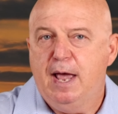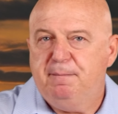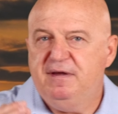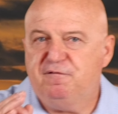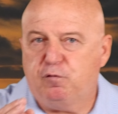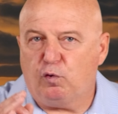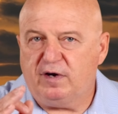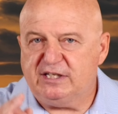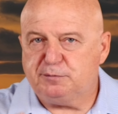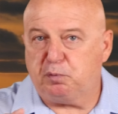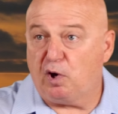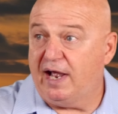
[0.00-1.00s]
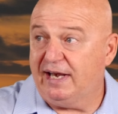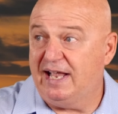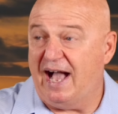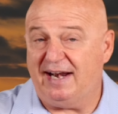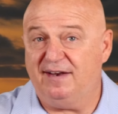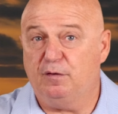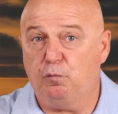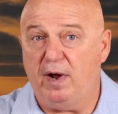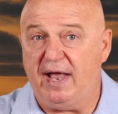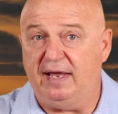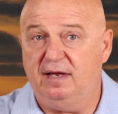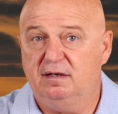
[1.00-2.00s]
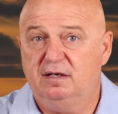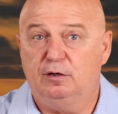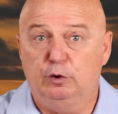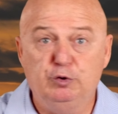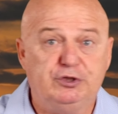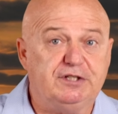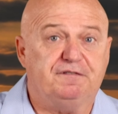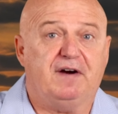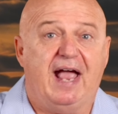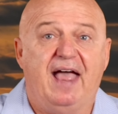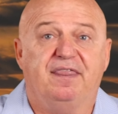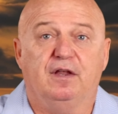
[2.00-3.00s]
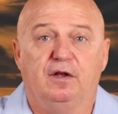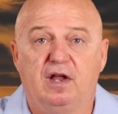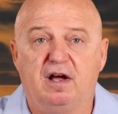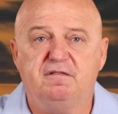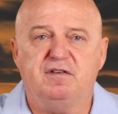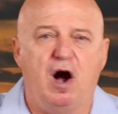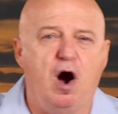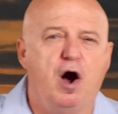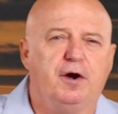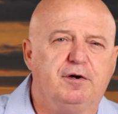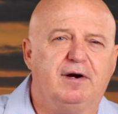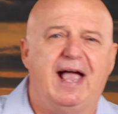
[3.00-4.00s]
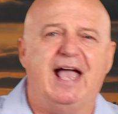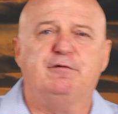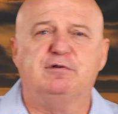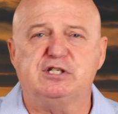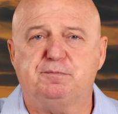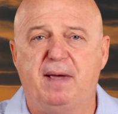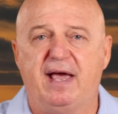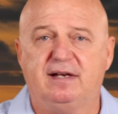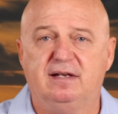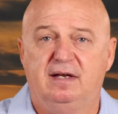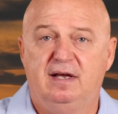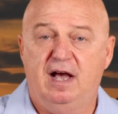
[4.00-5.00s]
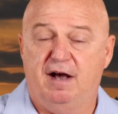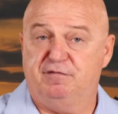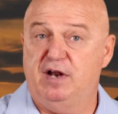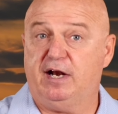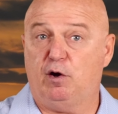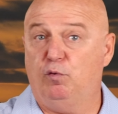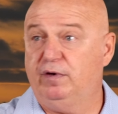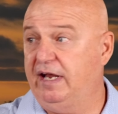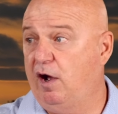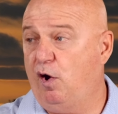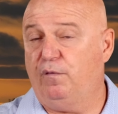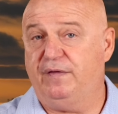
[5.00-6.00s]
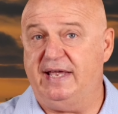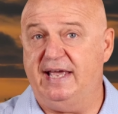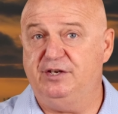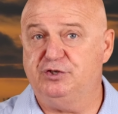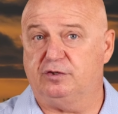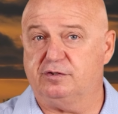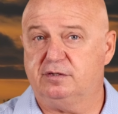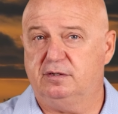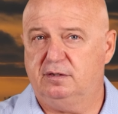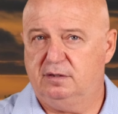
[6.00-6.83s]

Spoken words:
Before his pride got in the way, Lucifer had the love, honor, and respect of not only all the angels,